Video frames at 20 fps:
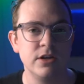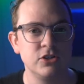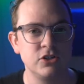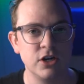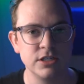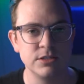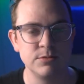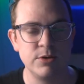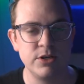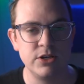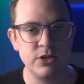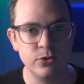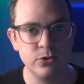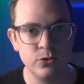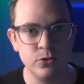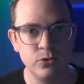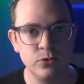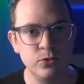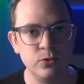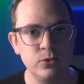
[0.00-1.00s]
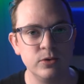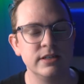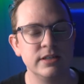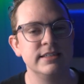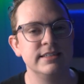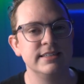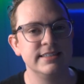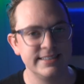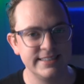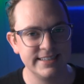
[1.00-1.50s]
trust me, you
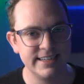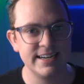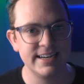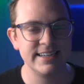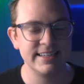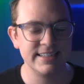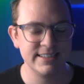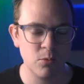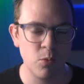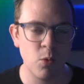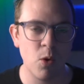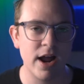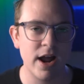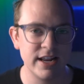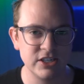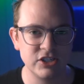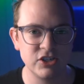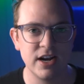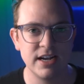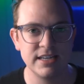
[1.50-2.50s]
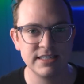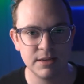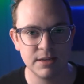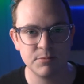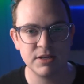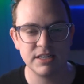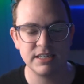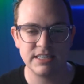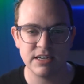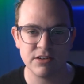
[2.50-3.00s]
wanna try
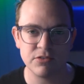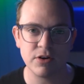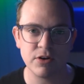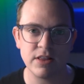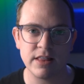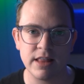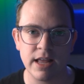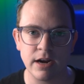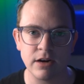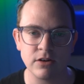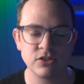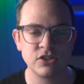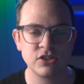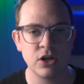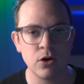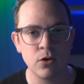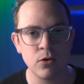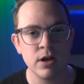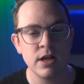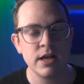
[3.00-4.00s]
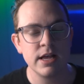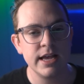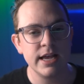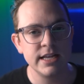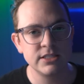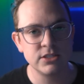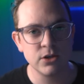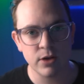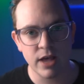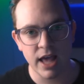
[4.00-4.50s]
something different there. So
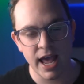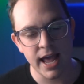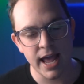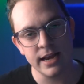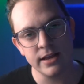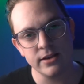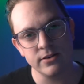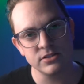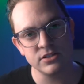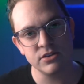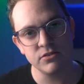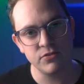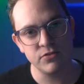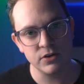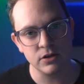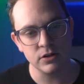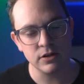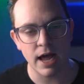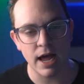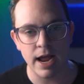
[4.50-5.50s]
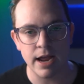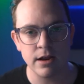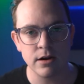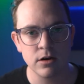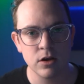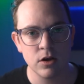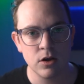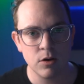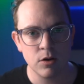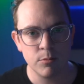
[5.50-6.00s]
it's okay to use a fill
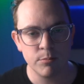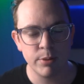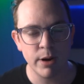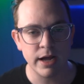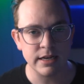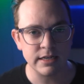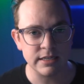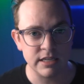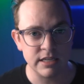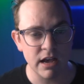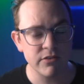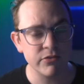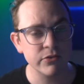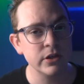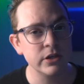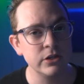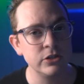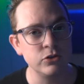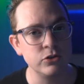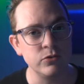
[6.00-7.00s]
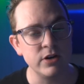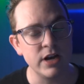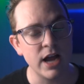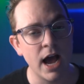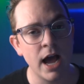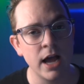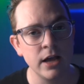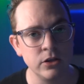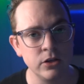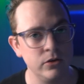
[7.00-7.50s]
light, but definitely do
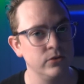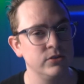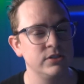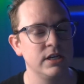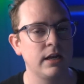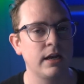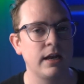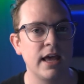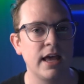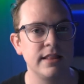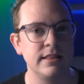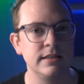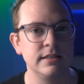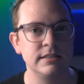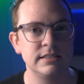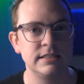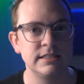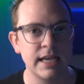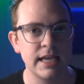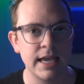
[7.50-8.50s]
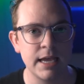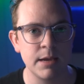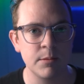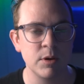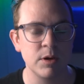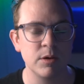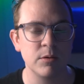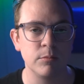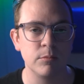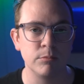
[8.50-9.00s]
not use it at the
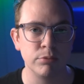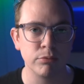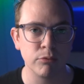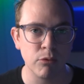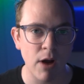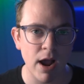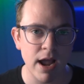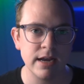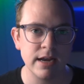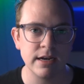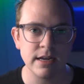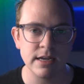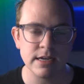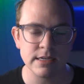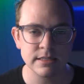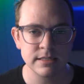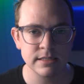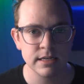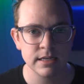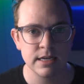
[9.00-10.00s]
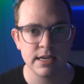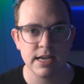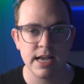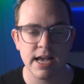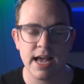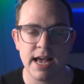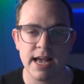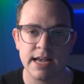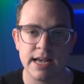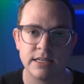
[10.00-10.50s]
same brightness
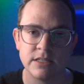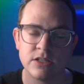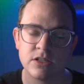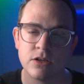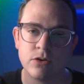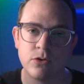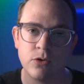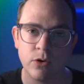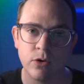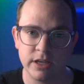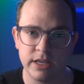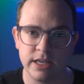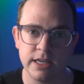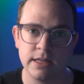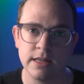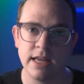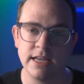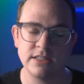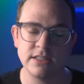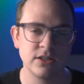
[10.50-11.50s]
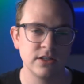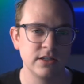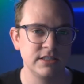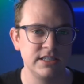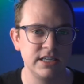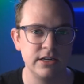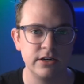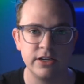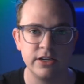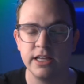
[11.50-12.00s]
as your key light. So let's
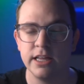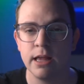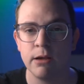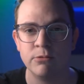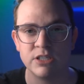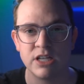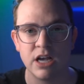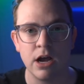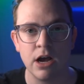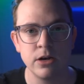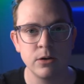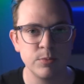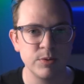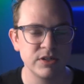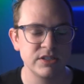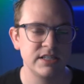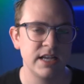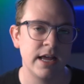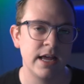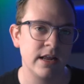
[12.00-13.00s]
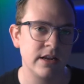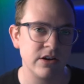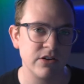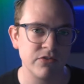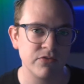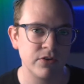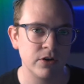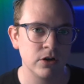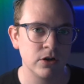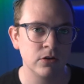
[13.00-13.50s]
say your key light was 100% and your
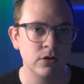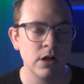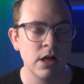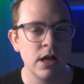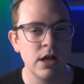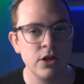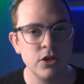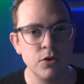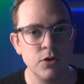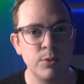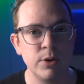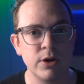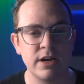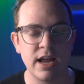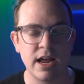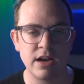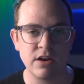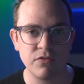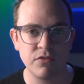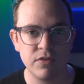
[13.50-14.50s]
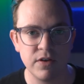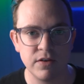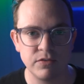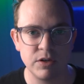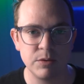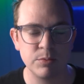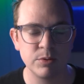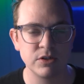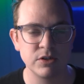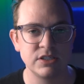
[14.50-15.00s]
fill you put down to
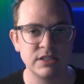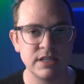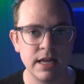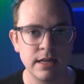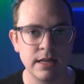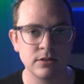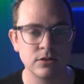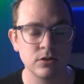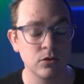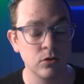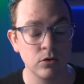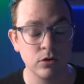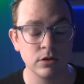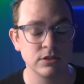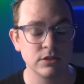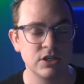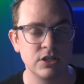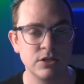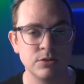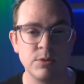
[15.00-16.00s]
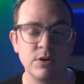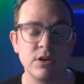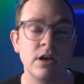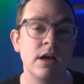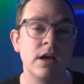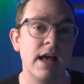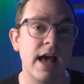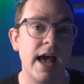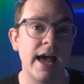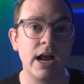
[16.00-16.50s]
50%, or excuse me,
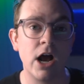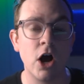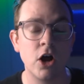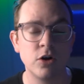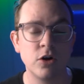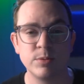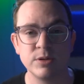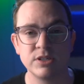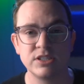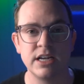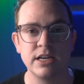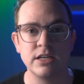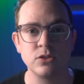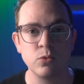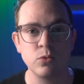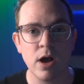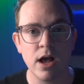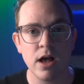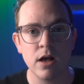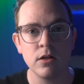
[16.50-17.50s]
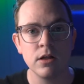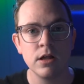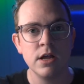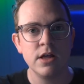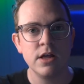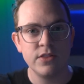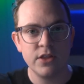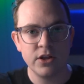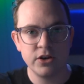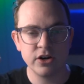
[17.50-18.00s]
at 100% as well,
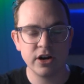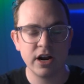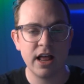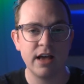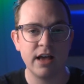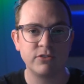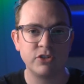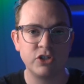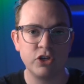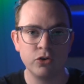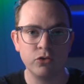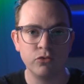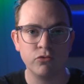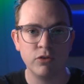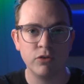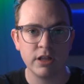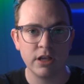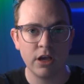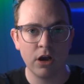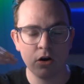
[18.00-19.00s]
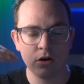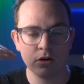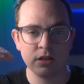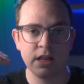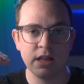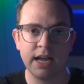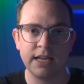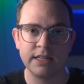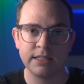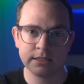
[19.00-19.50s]
then you're gonna have two really hard
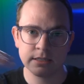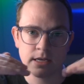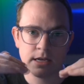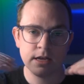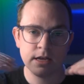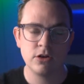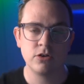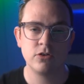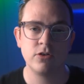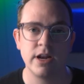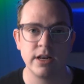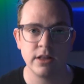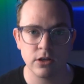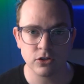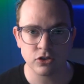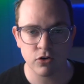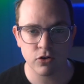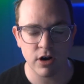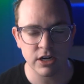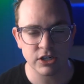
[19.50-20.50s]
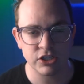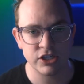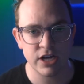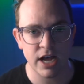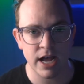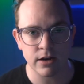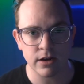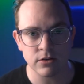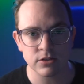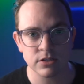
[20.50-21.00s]
lights creating those cross
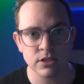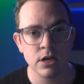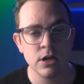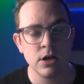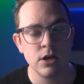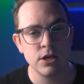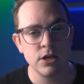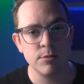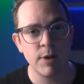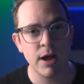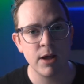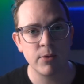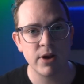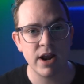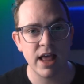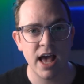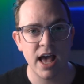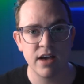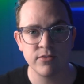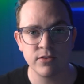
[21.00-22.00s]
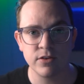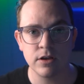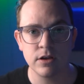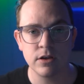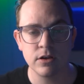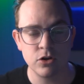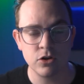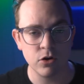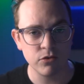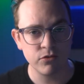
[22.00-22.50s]
shadows. You might want to have
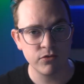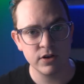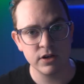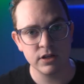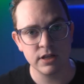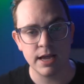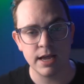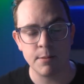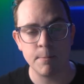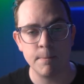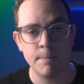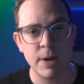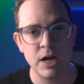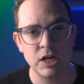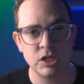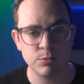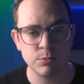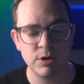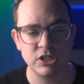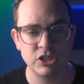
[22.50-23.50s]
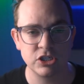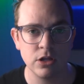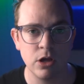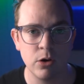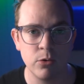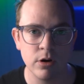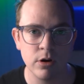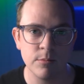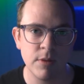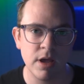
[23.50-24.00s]
it your fill light much, much
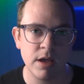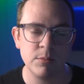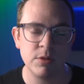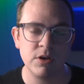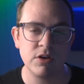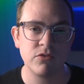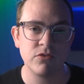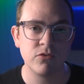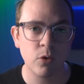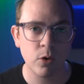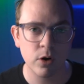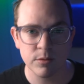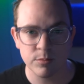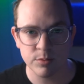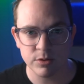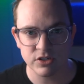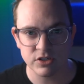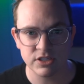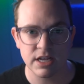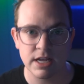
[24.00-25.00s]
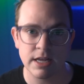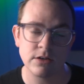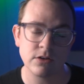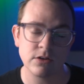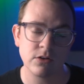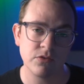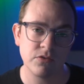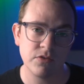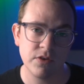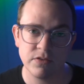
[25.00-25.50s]
lower. It may be
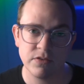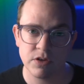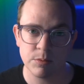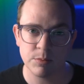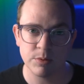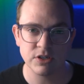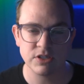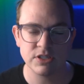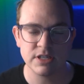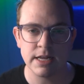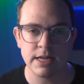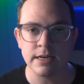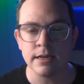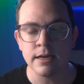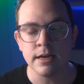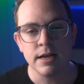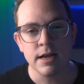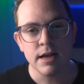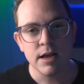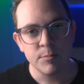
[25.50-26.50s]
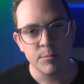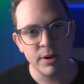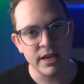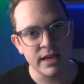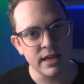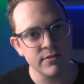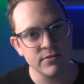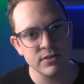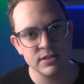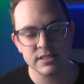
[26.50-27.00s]
40% or 50%, but
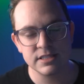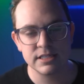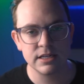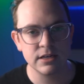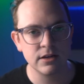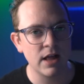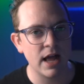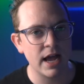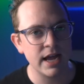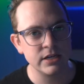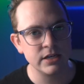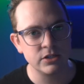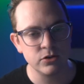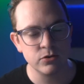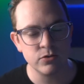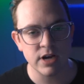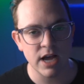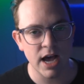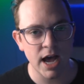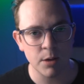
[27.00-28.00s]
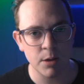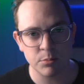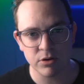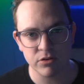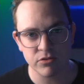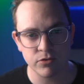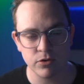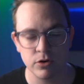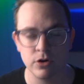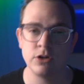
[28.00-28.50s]
even still, I do not
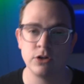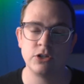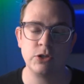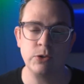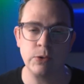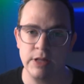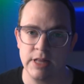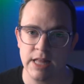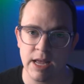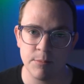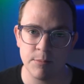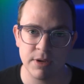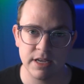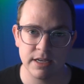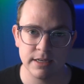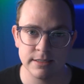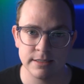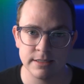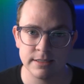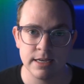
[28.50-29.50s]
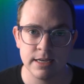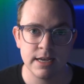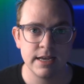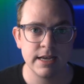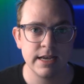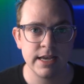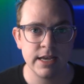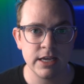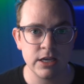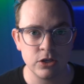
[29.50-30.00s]
prefer doing that because
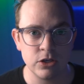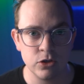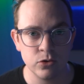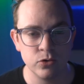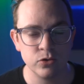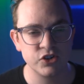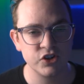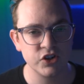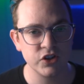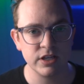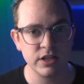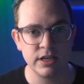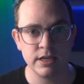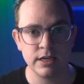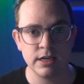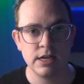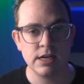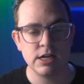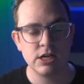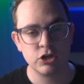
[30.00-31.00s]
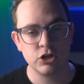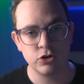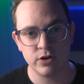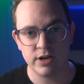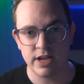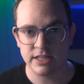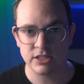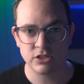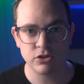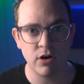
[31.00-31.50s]
it usually
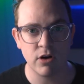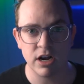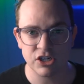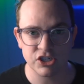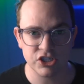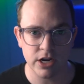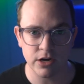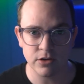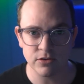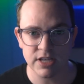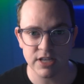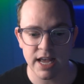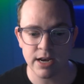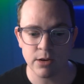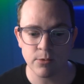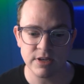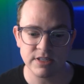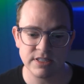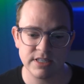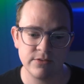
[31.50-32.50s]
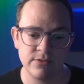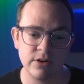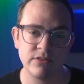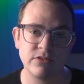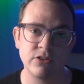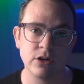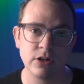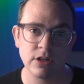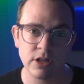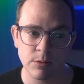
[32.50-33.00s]
creates cross shadows anyways, even
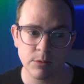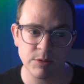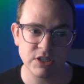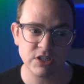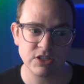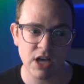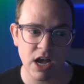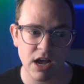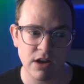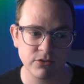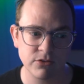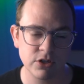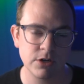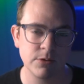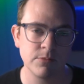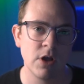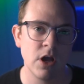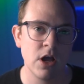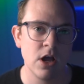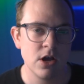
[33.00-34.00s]
if they're a little bit softer.